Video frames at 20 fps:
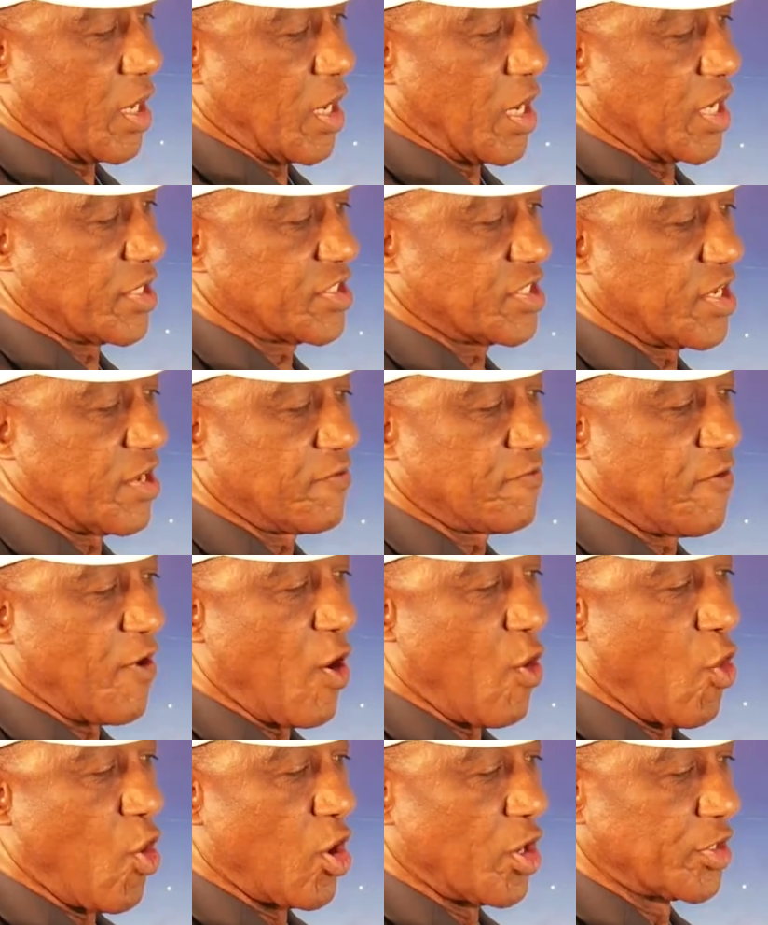As a
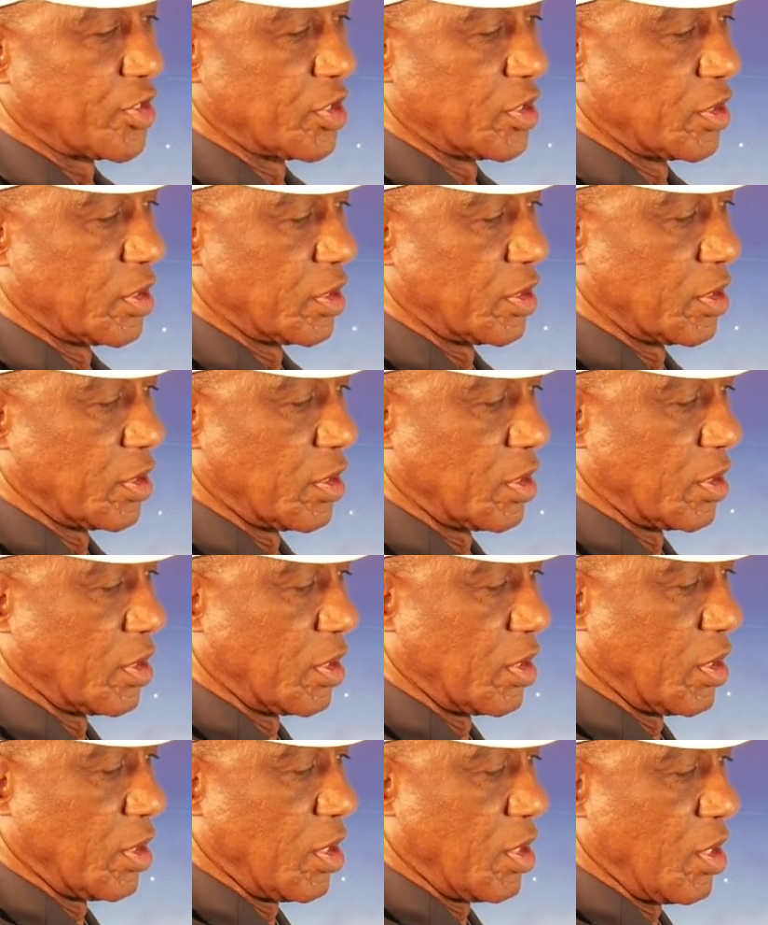forward
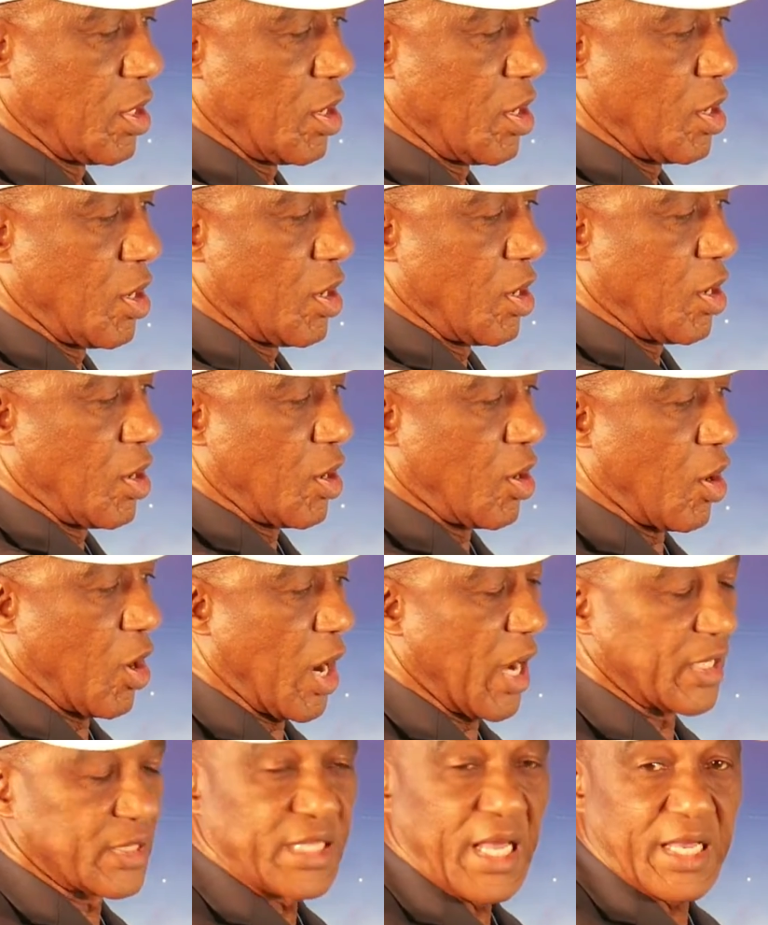
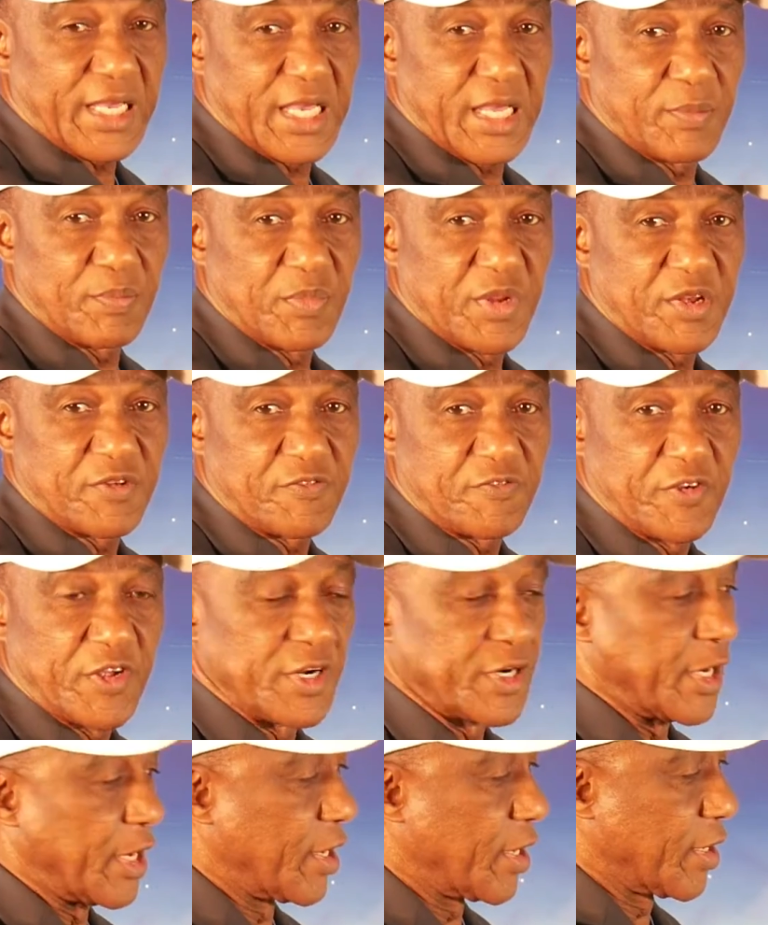or attacking
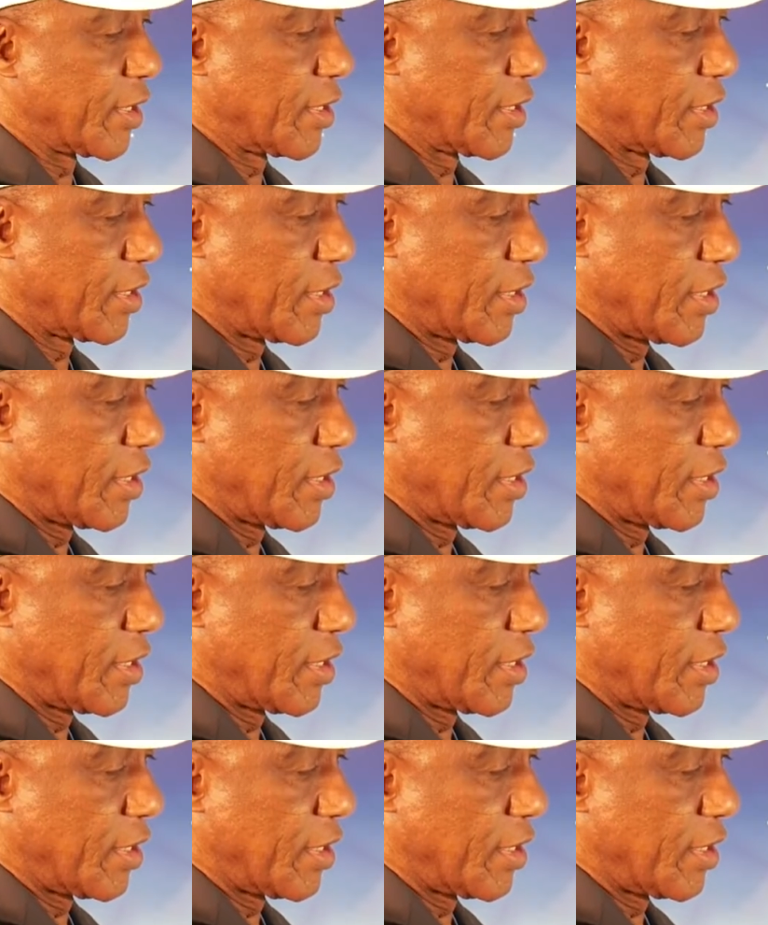midfielder,